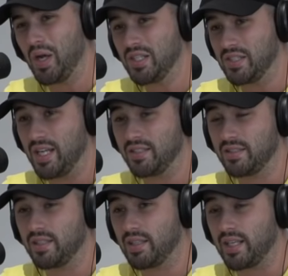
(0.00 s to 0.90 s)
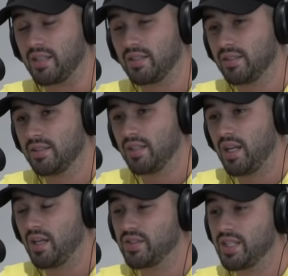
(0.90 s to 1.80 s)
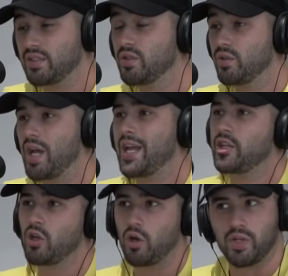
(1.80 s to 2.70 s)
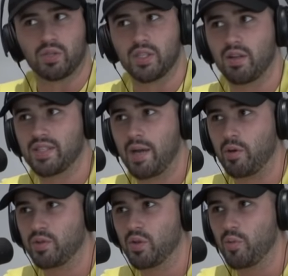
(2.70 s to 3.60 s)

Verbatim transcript: I just had to like. I was like, dude. And, yo, there was another time I went to a